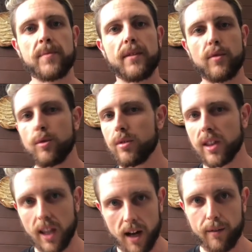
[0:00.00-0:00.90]
If you
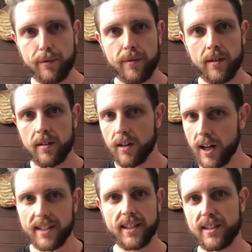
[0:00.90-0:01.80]
love
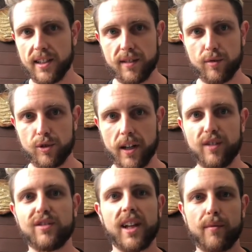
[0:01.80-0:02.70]
high-intensity interval training,
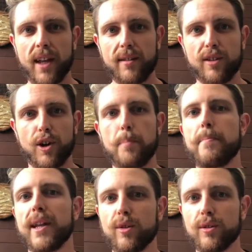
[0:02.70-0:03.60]
you love that, you know,
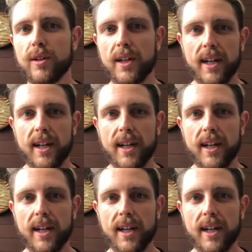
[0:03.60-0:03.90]
metal